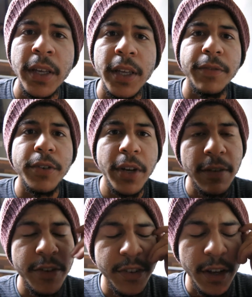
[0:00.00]
If your
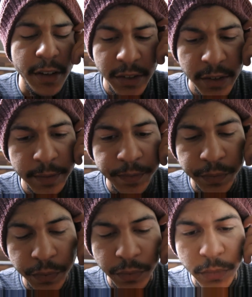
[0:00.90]
cover sucks,
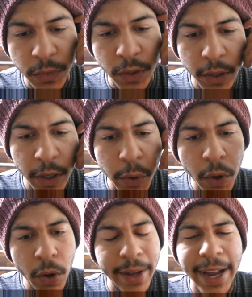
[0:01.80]

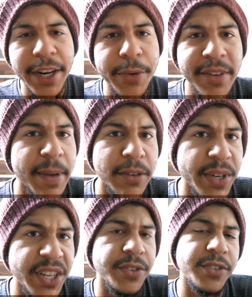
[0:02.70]
how do you expect
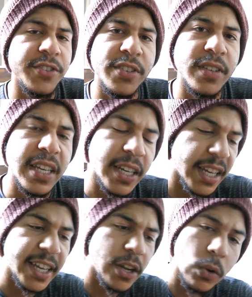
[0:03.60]
readers to just
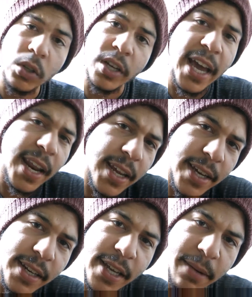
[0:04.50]
go look at it
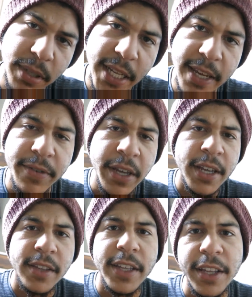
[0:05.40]
and believe
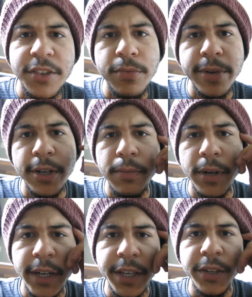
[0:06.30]
that it's a real
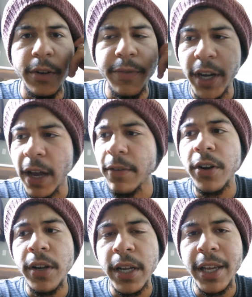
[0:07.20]
book? You know, if your
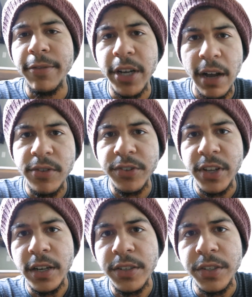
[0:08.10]
cover
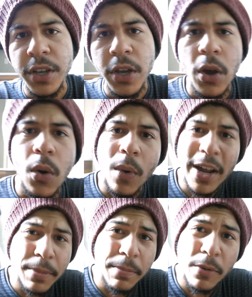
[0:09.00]
sucks, why
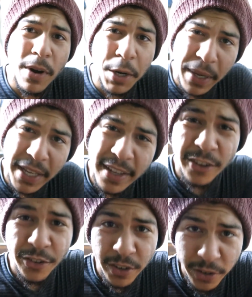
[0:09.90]
do people want to pay
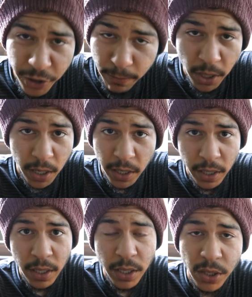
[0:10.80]
attention to your book?
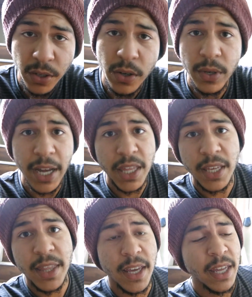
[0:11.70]
You know, I
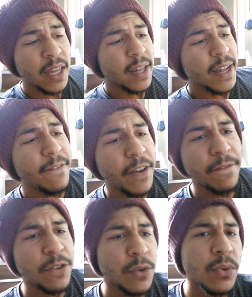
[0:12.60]
think that
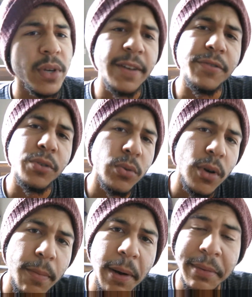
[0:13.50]
if
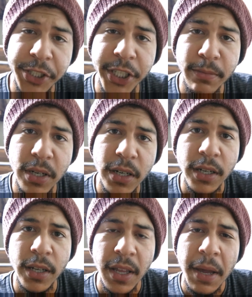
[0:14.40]
you are publishing a
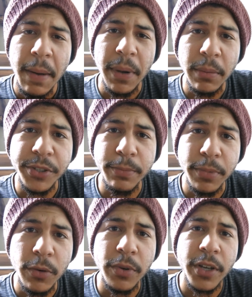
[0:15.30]
book, publish a
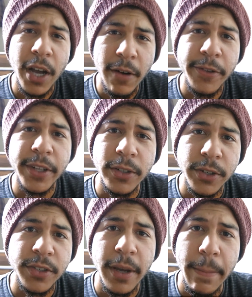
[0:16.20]
book with a cover that
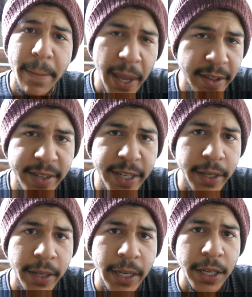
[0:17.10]
looks amazing.
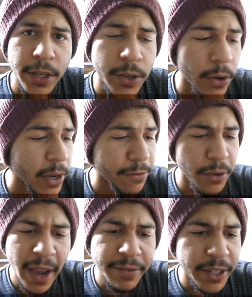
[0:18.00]
You know, if
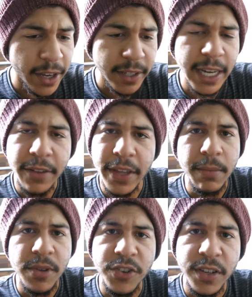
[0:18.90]
you have to cut down the
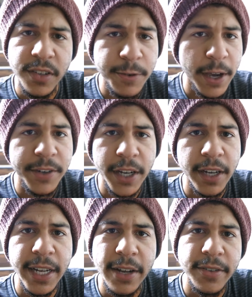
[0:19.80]
images, if you have to
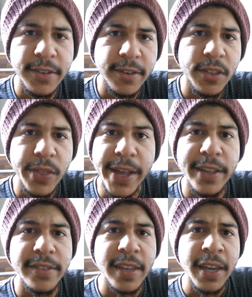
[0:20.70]
cut down certain
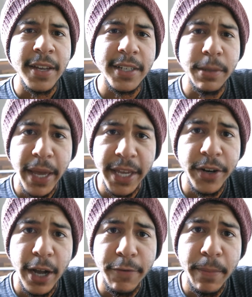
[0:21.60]
things to make
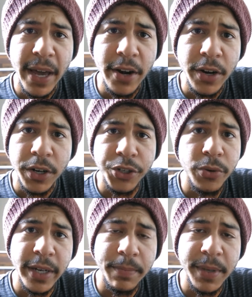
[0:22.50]
your cover better,
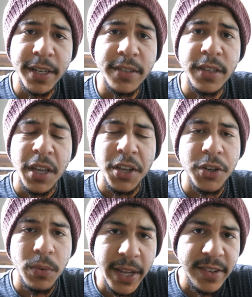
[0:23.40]
do it, because
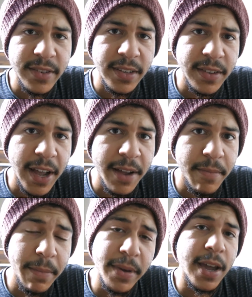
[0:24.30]
you're wasting time
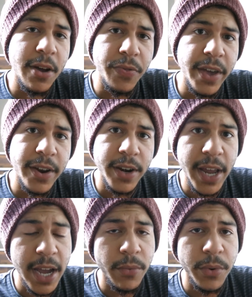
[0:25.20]
by being out there
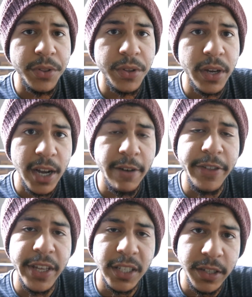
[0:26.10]
not with a
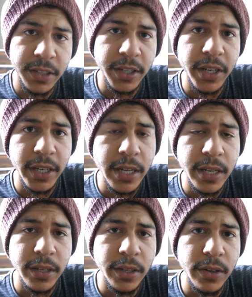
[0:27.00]
cover that looks good.
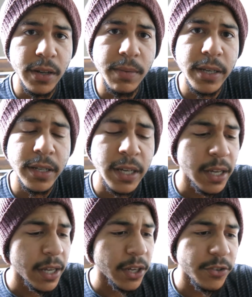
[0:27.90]
You know what I mean?
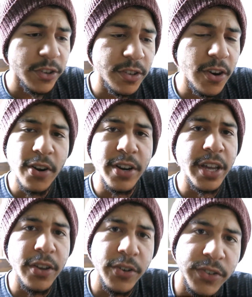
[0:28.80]
You're just
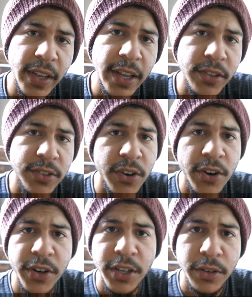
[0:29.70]
hurting your sales, you're
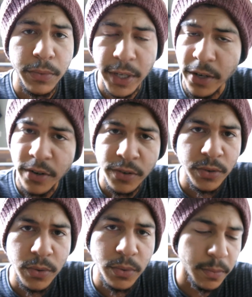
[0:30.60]
hurting your readers
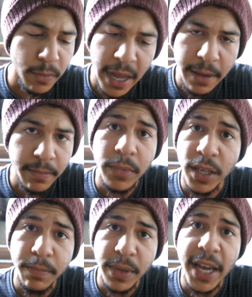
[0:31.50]
who might
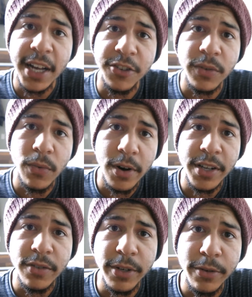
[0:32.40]
be actually
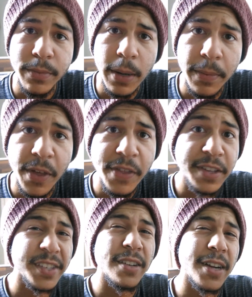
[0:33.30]
wanting to read your book, but then they
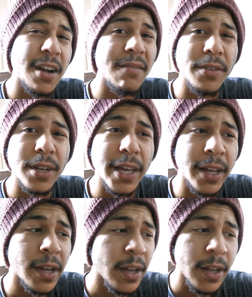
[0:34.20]
see your cover and they're
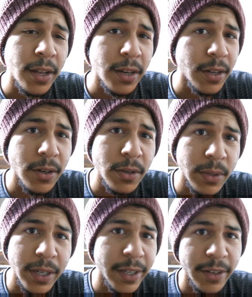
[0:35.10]
like,
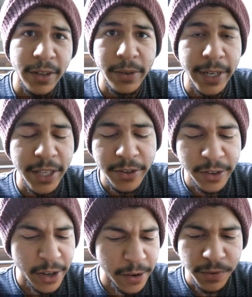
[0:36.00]
no, you know, and there's
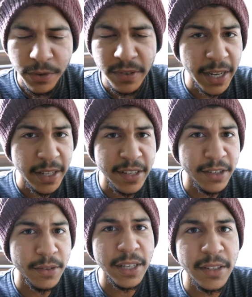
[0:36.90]
only a few seconds that
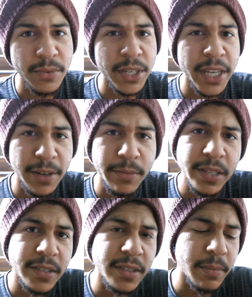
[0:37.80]
you get to really
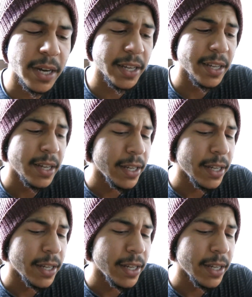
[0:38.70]
convince somebody.